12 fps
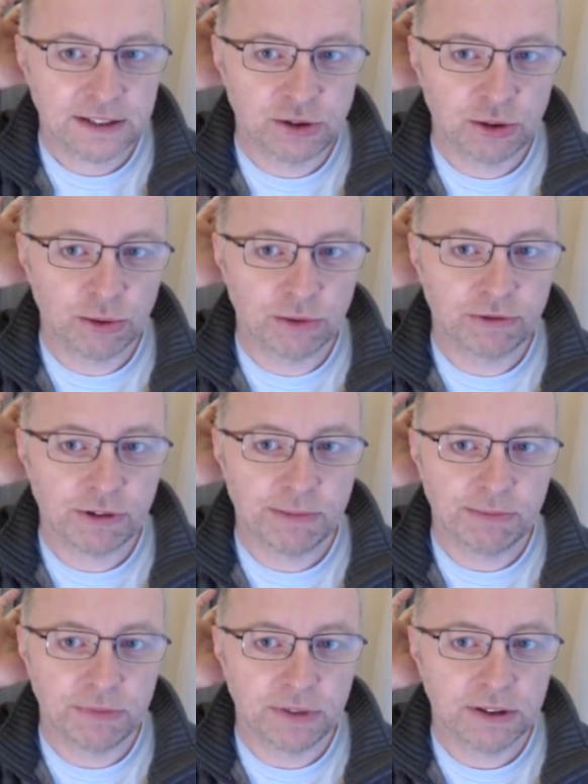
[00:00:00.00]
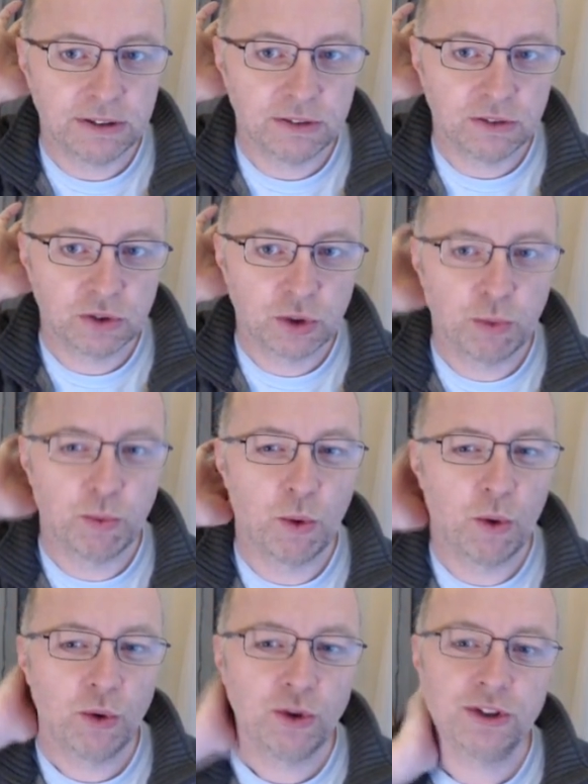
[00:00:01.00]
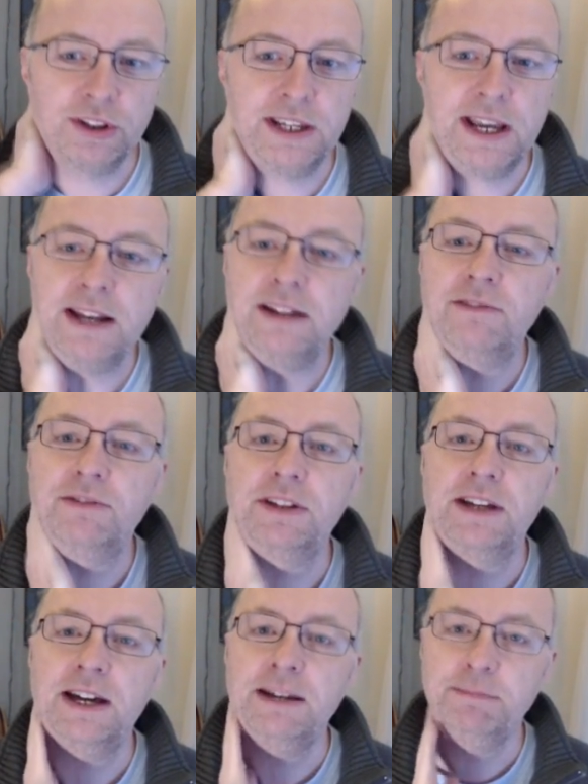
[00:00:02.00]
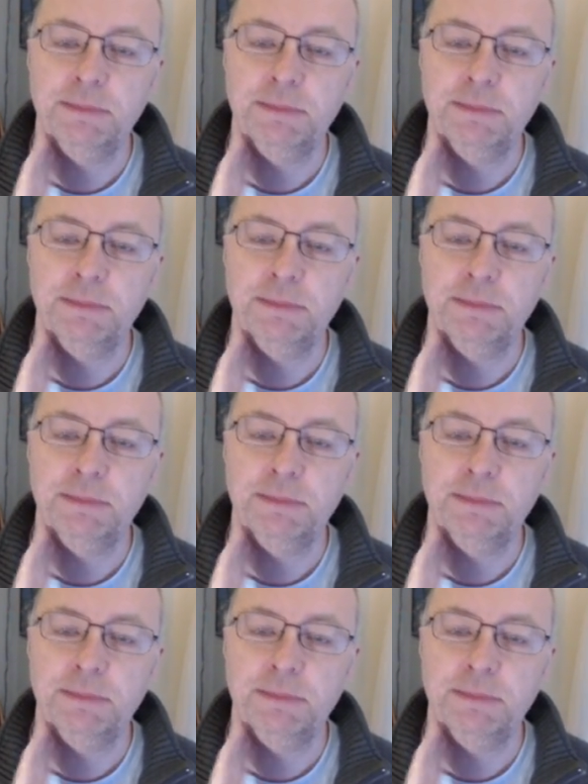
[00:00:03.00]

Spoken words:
duel from towards the end of the game,